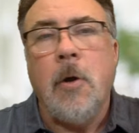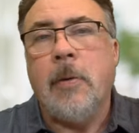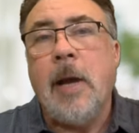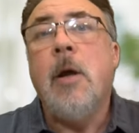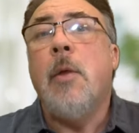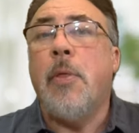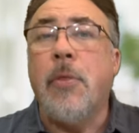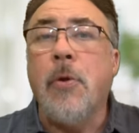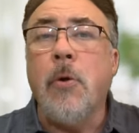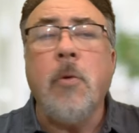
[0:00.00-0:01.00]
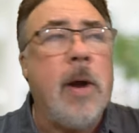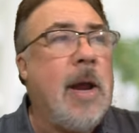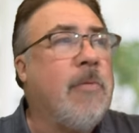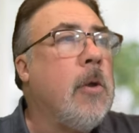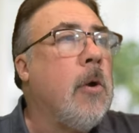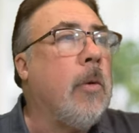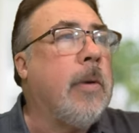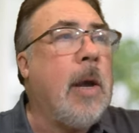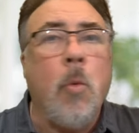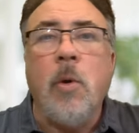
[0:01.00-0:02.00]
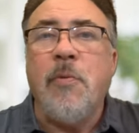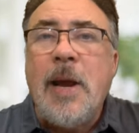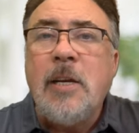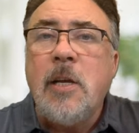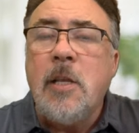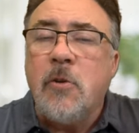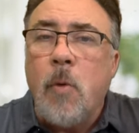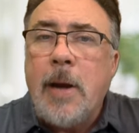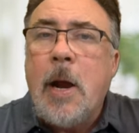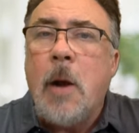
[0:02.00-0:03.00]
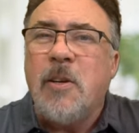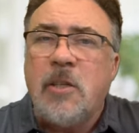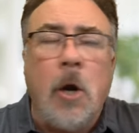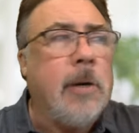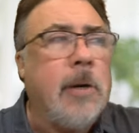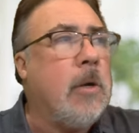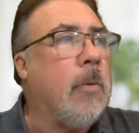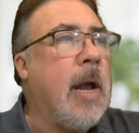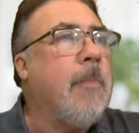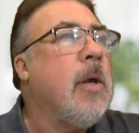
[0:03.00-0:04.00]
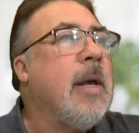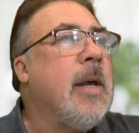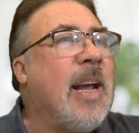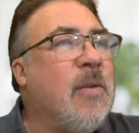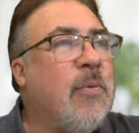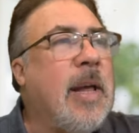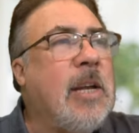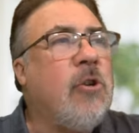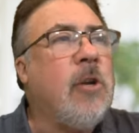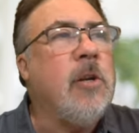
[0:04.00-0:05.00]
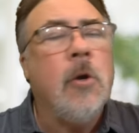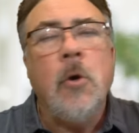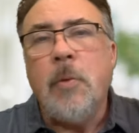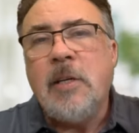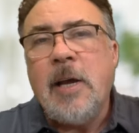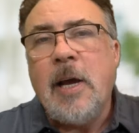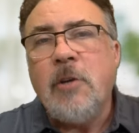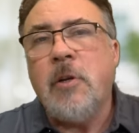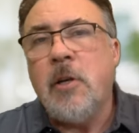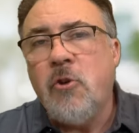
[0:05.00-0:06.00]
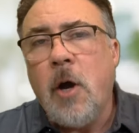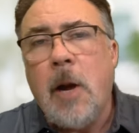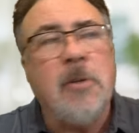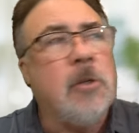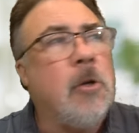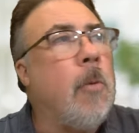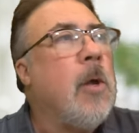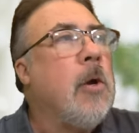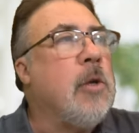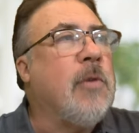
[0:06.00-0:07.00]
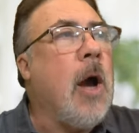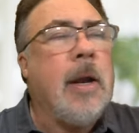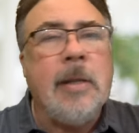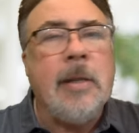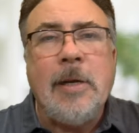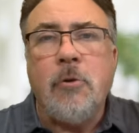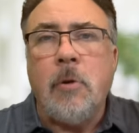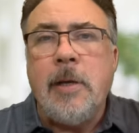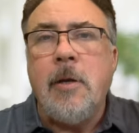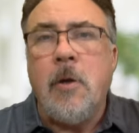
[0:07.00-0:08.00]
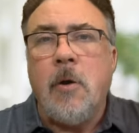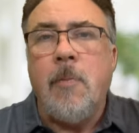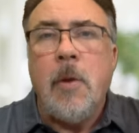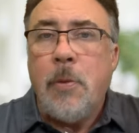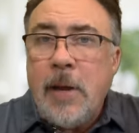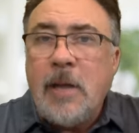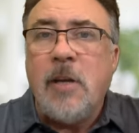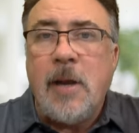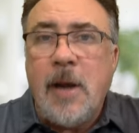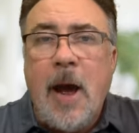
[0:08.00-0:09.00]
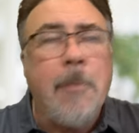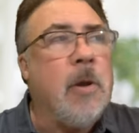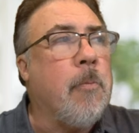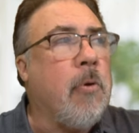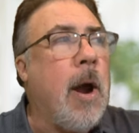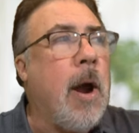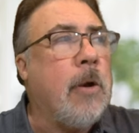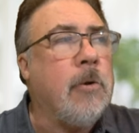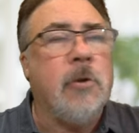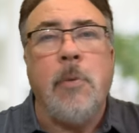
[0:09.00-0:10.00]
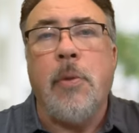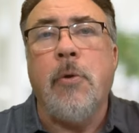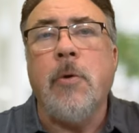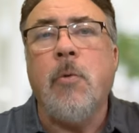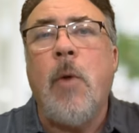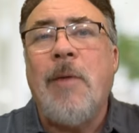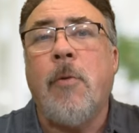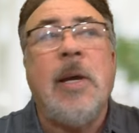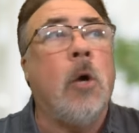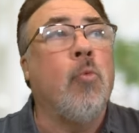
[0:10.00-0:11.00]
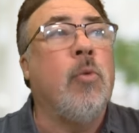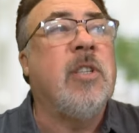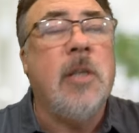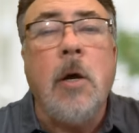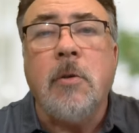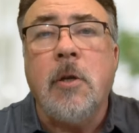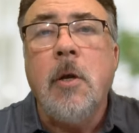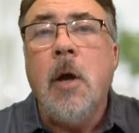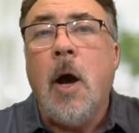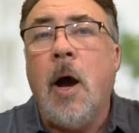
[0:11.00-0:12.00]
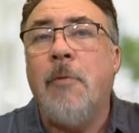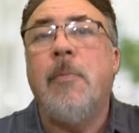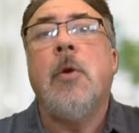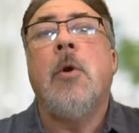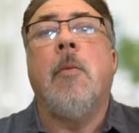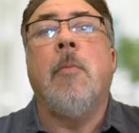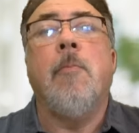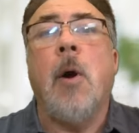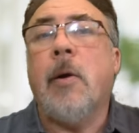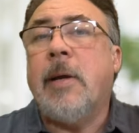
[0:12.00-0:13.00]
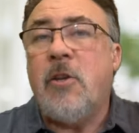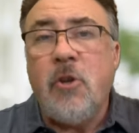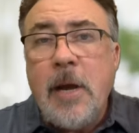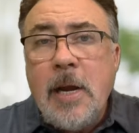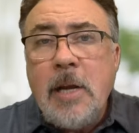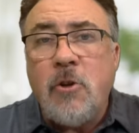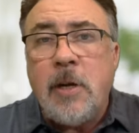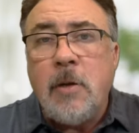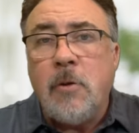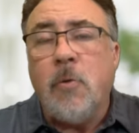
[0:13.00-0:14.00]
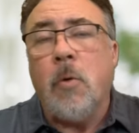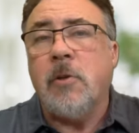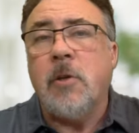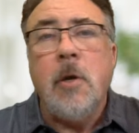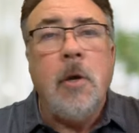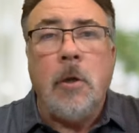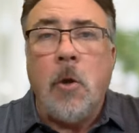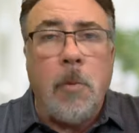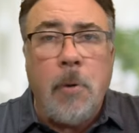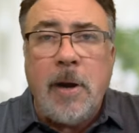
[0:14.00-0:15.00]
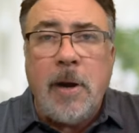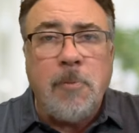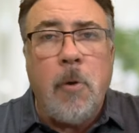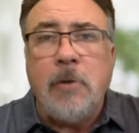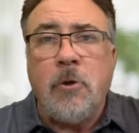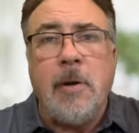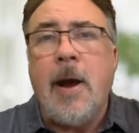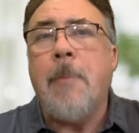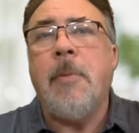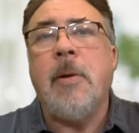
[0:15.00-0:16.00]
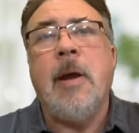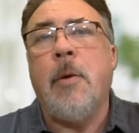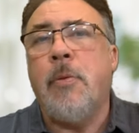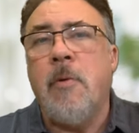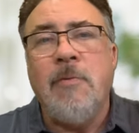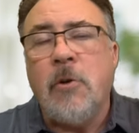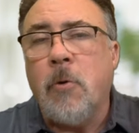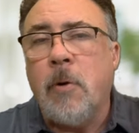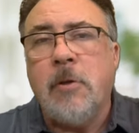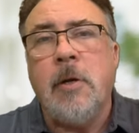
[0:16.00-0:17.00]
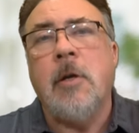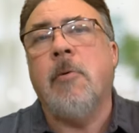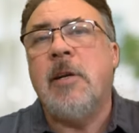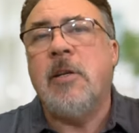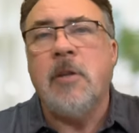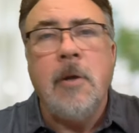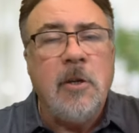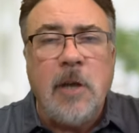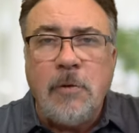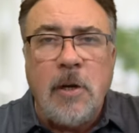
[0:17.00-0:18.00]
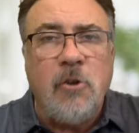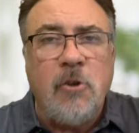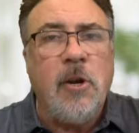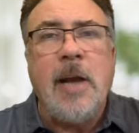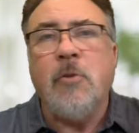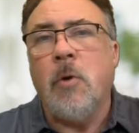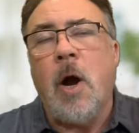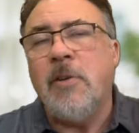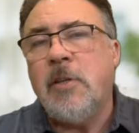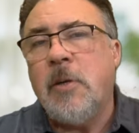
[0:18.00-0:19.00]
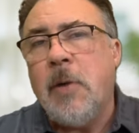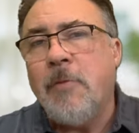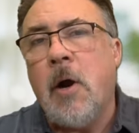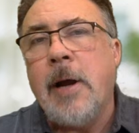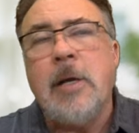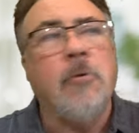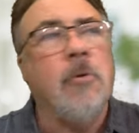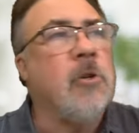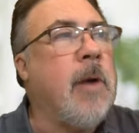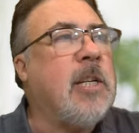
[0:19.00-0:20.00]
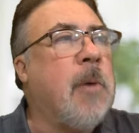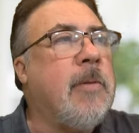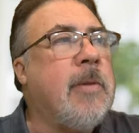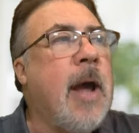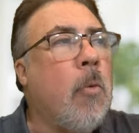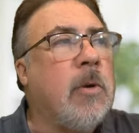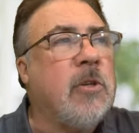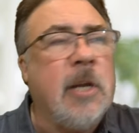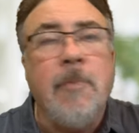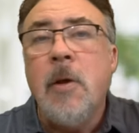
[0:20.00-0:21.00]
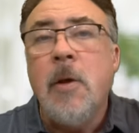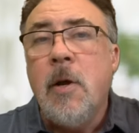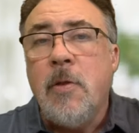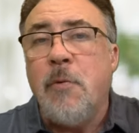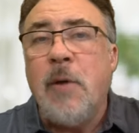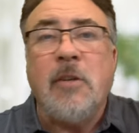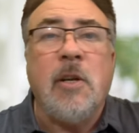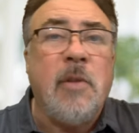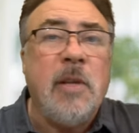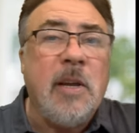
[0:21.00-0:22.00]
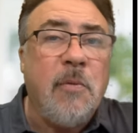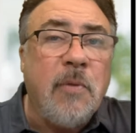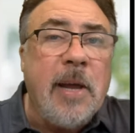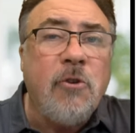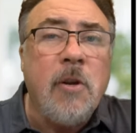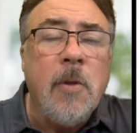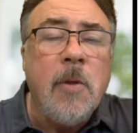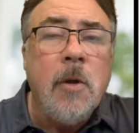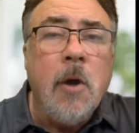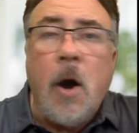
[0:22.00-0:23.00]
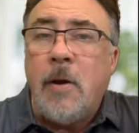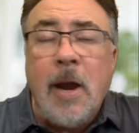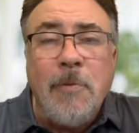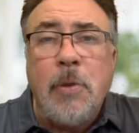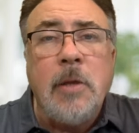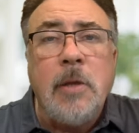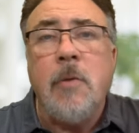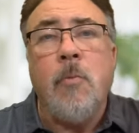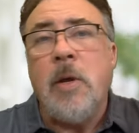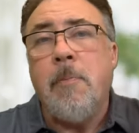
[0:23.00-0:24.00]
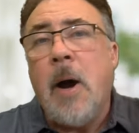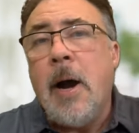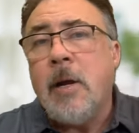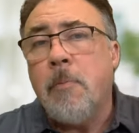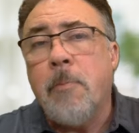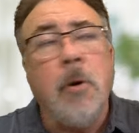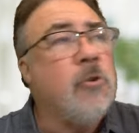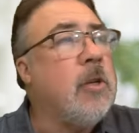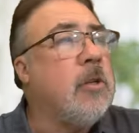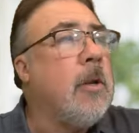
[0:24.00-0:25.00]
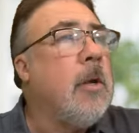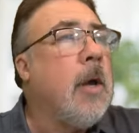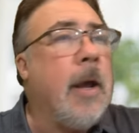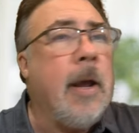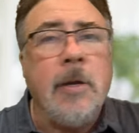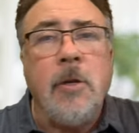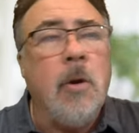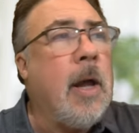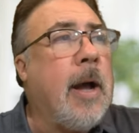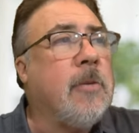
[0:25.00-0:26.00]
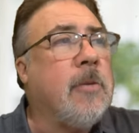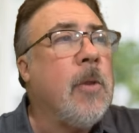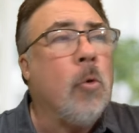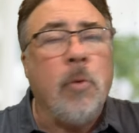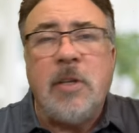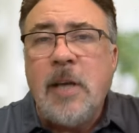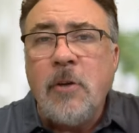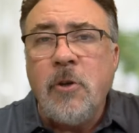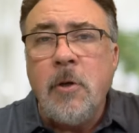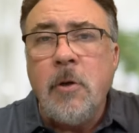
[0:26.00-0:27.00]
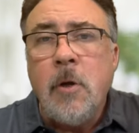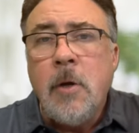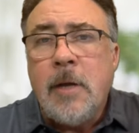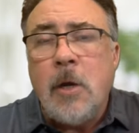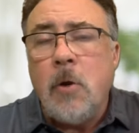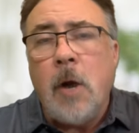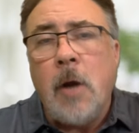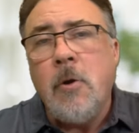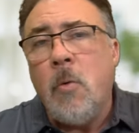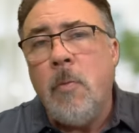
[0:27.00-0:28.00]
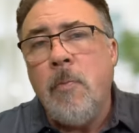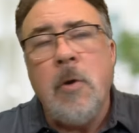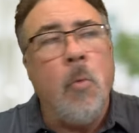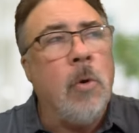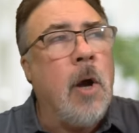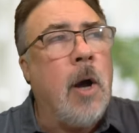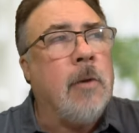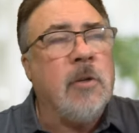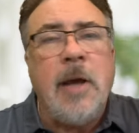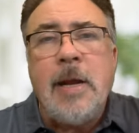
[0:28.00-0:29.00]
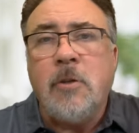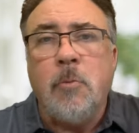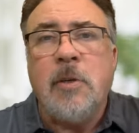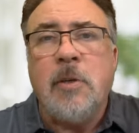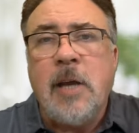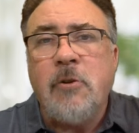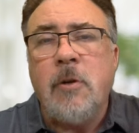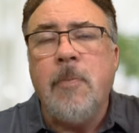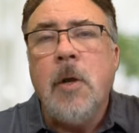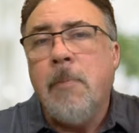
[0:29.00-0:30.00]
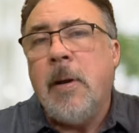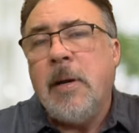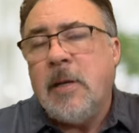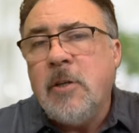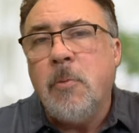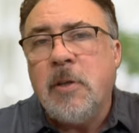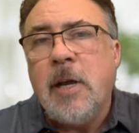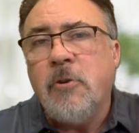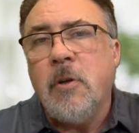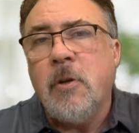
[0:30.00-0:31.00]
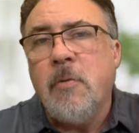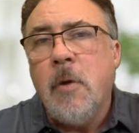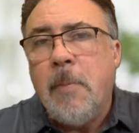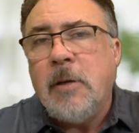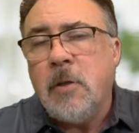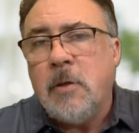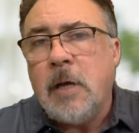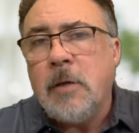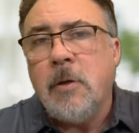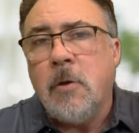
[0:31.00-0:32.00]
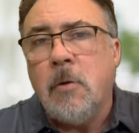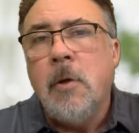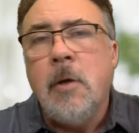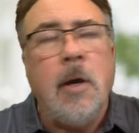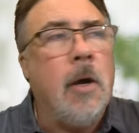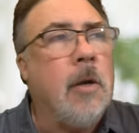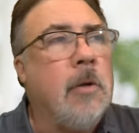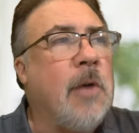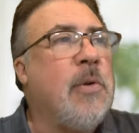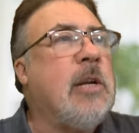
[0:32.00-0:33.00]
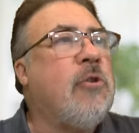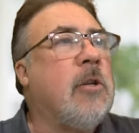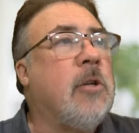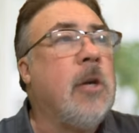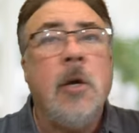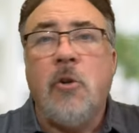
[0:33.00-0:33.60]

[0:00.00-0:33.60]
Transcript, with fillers: Okay, the third wave. Okay, well we're facing this right now. It's starting. Okay, inflation, recession, and jobs. So you've got literally you know things that happened prior to the third wave will be a result of market changing. So of course lower price points are going to happen now. Inventory is going to increase. Stuff's going to change. Where obviously we have our high interest rates, but now we're seeing the effects of the inflation on everything that we buy and purchase and utilize. Recession here. I know you know we're not saying it's a recession, but it is a recession based on the technical uh, definitions.